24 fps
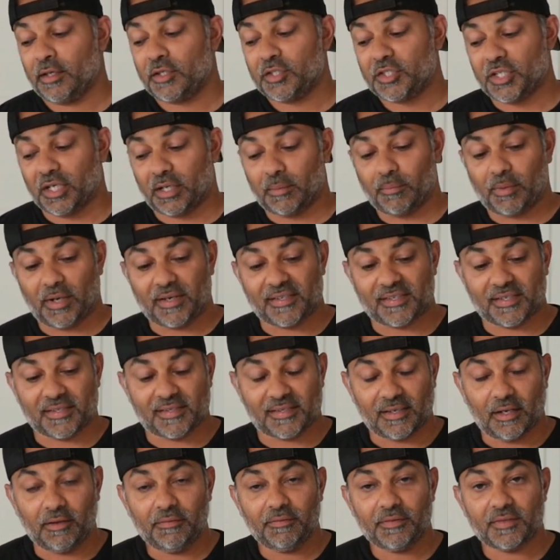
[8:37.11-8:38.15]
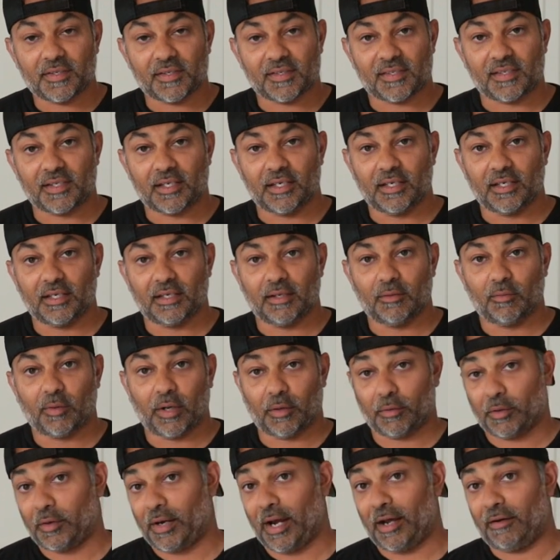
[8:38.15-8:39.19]
chicken breast itself to see
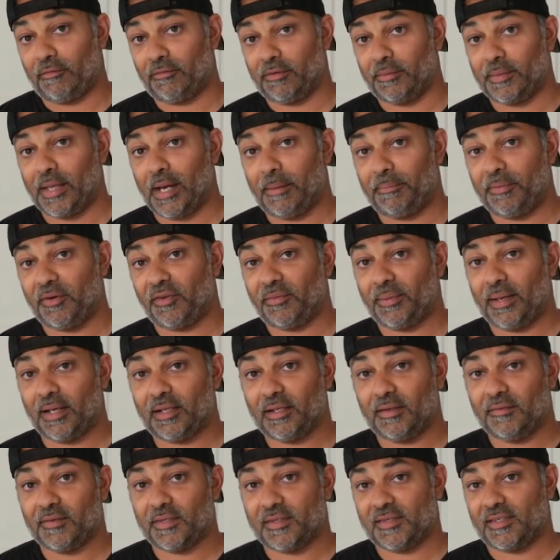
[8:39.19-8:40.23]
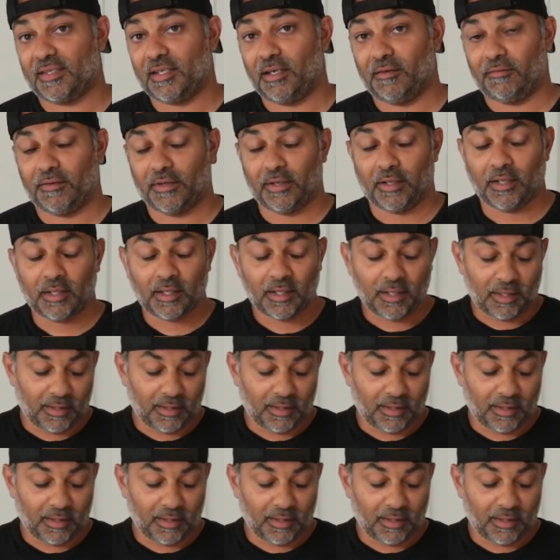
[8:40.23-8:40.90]
where we're at from that perspective, to see if it